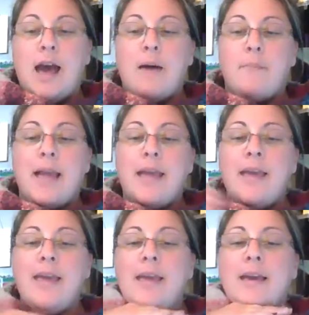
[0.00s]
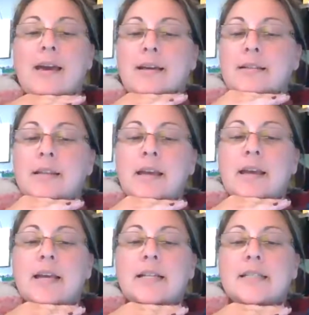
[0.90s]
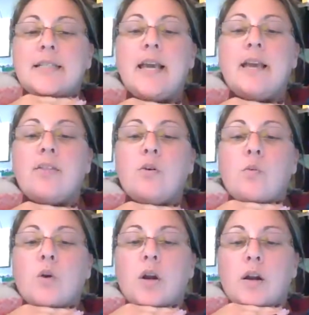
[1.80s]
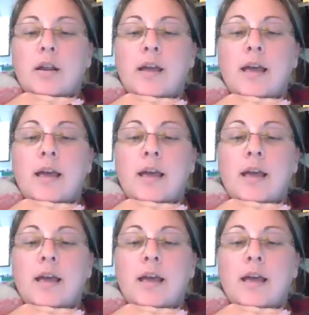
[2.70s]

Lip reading: on my hand and say the word